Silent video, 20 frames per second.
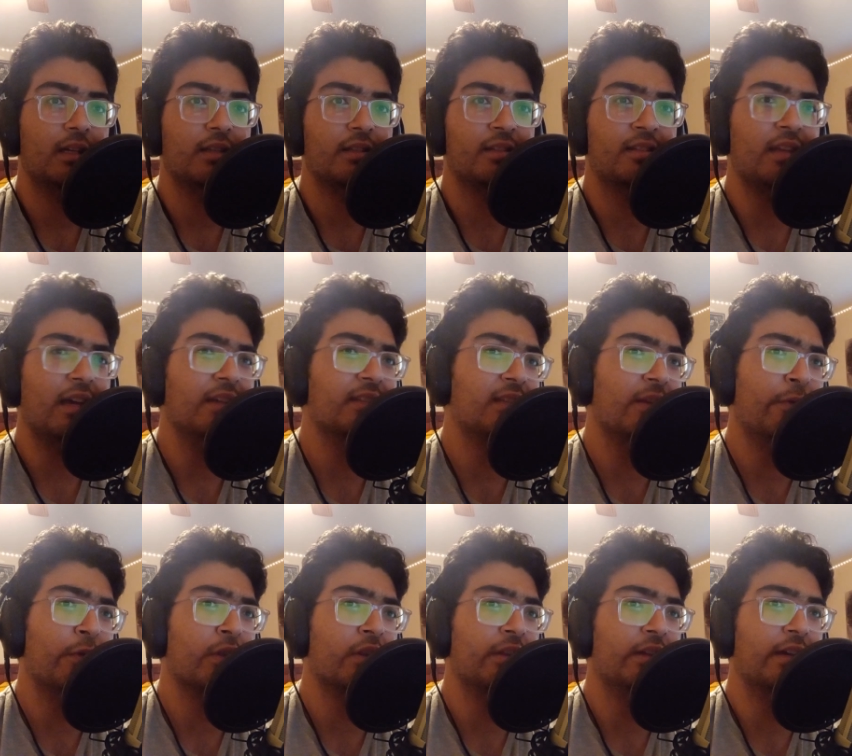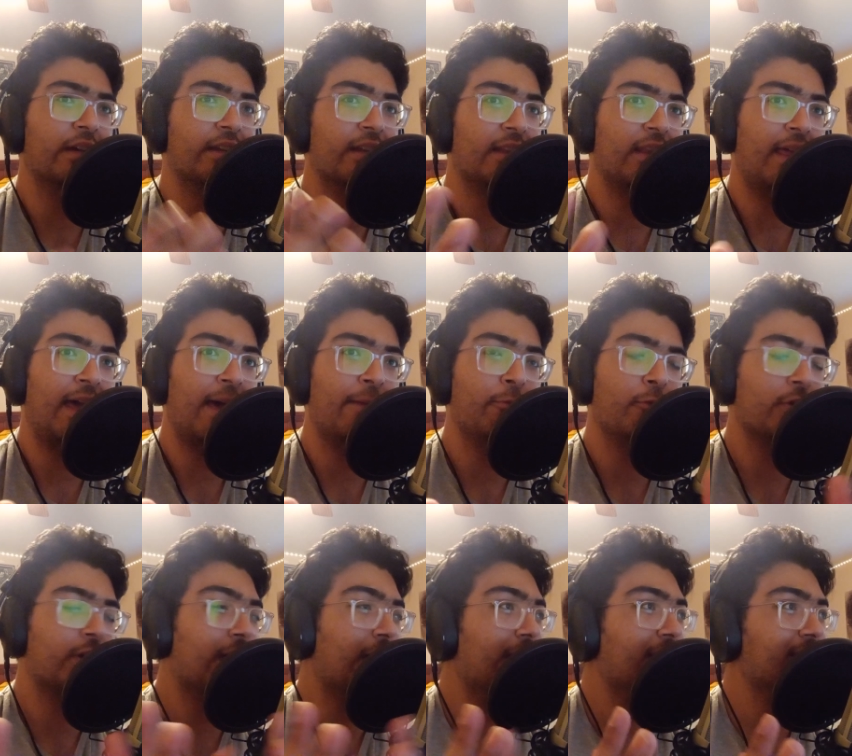scientifically, in a lab,
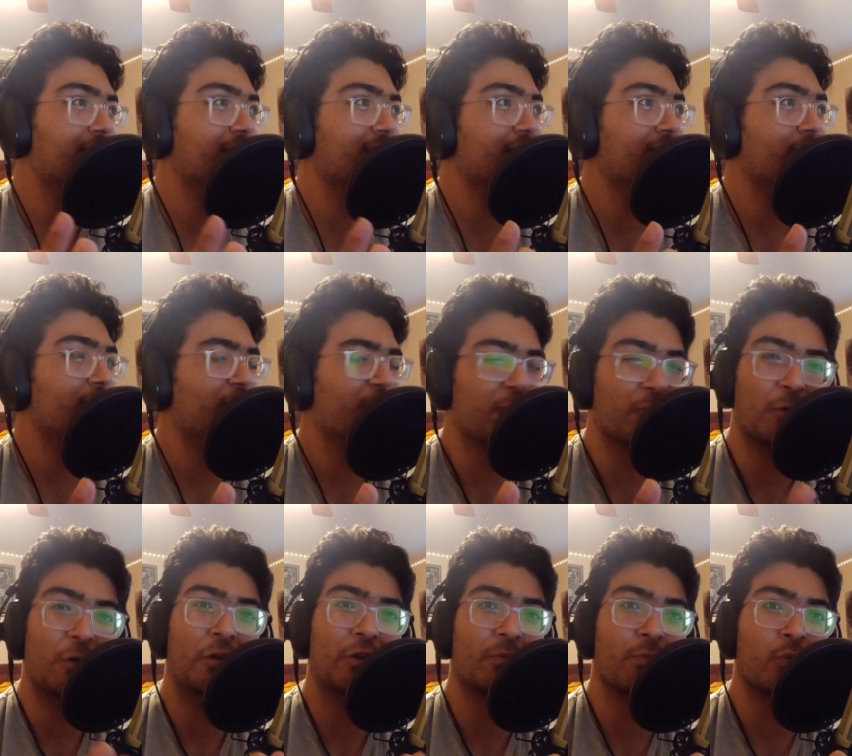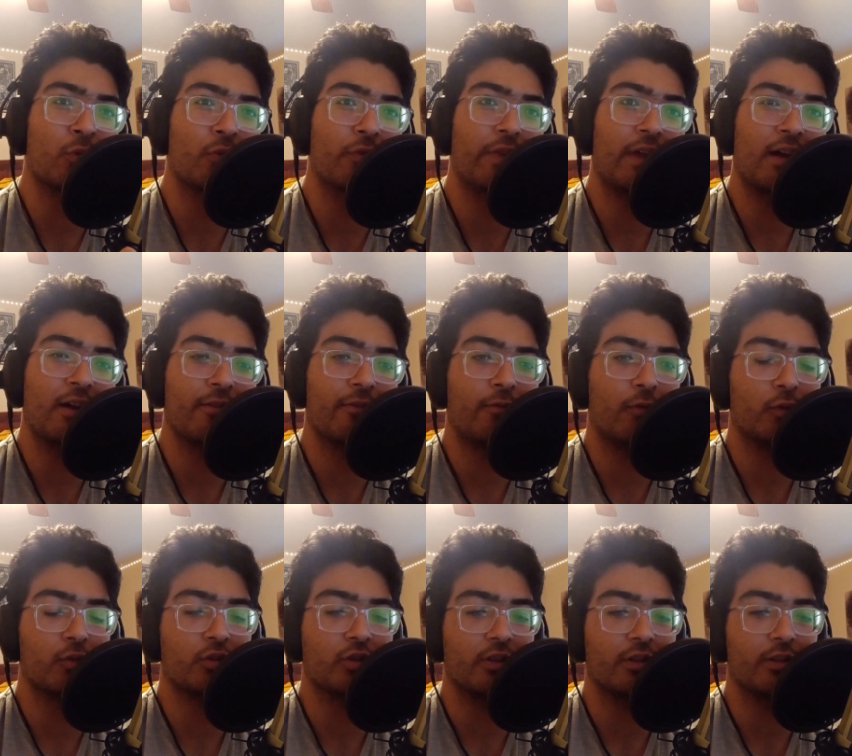we can't really prove that,
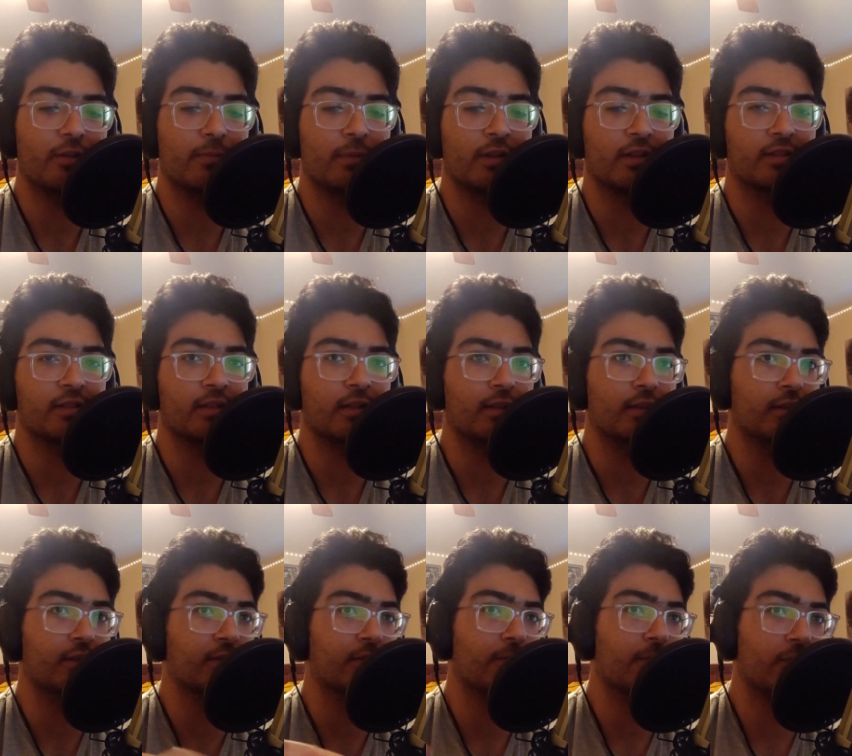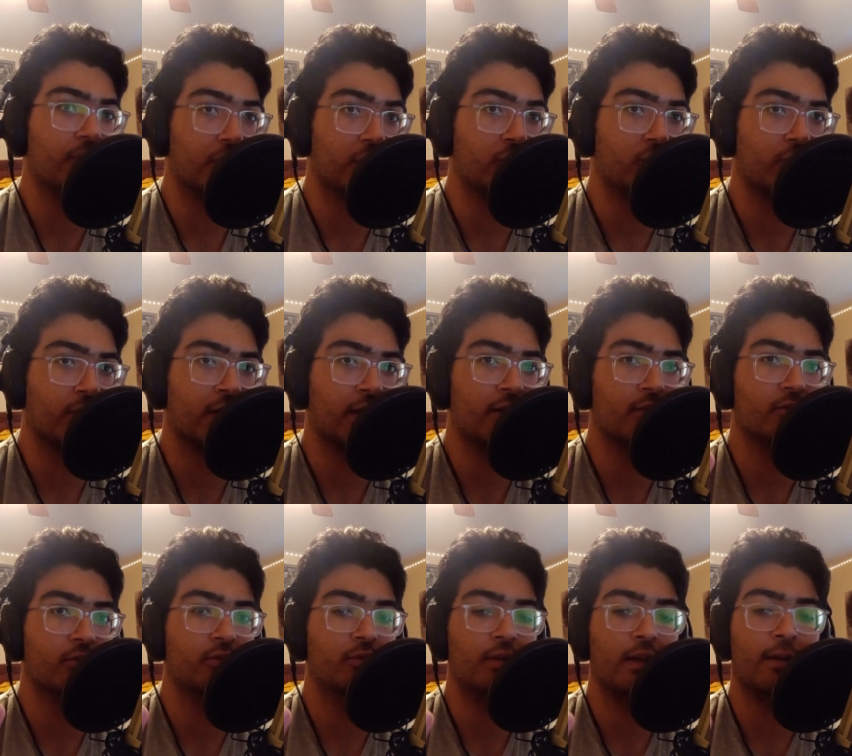unfortunately, because again, he's a fictional
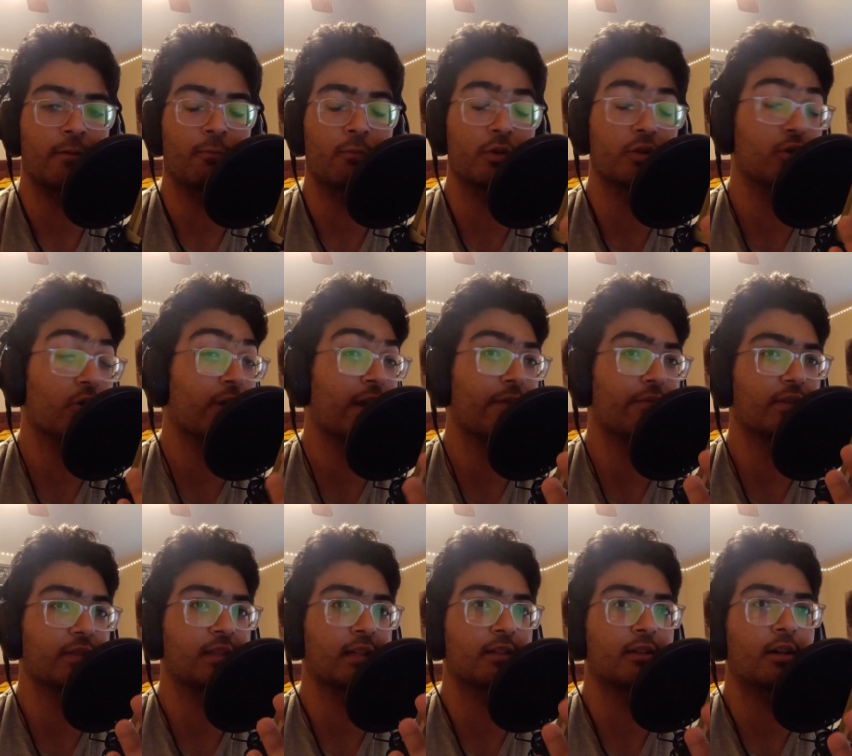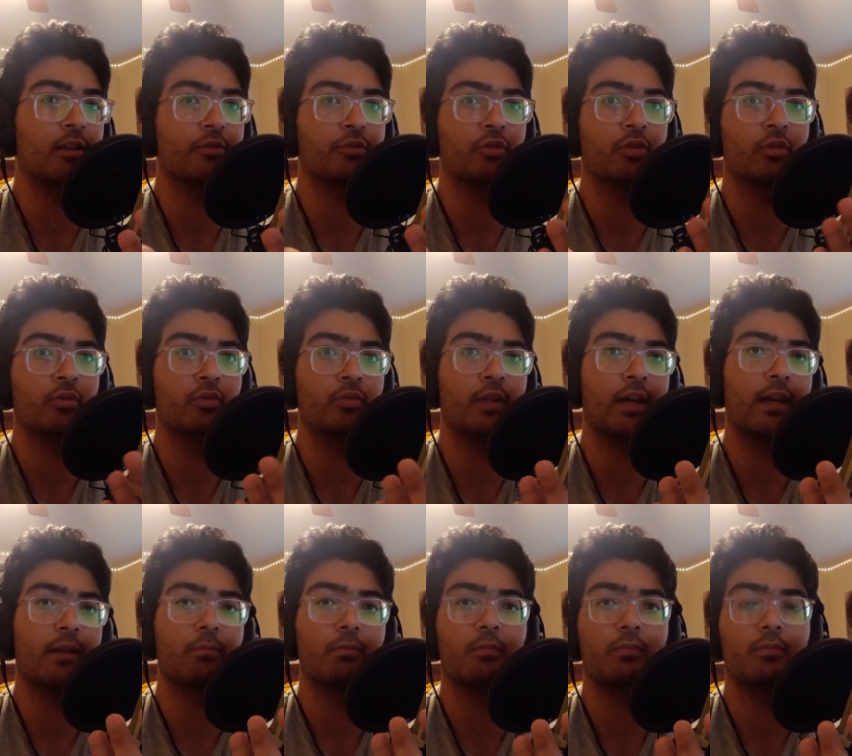character, and we don't have the technology to do
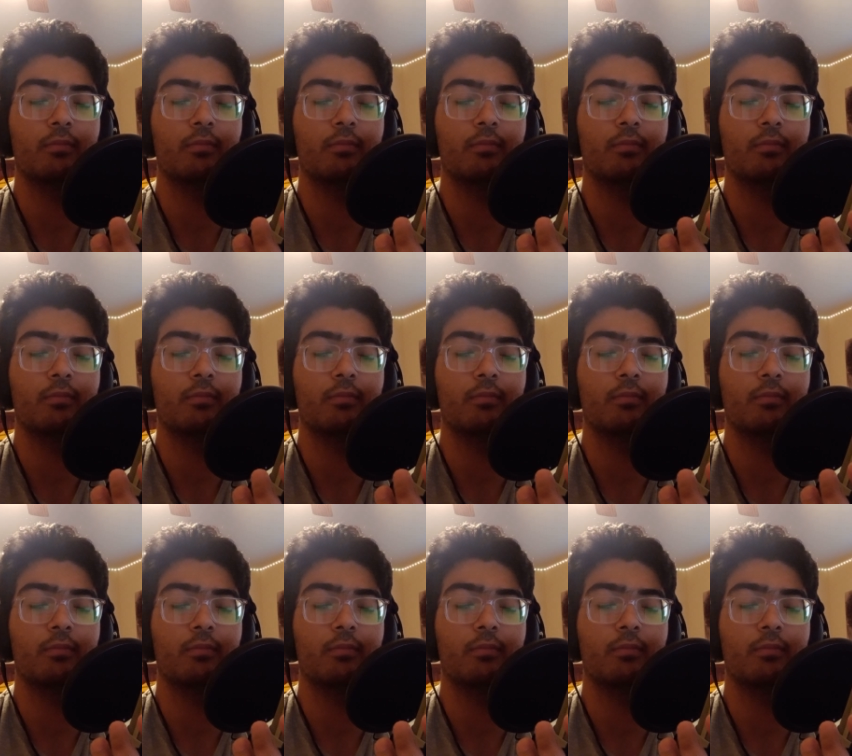that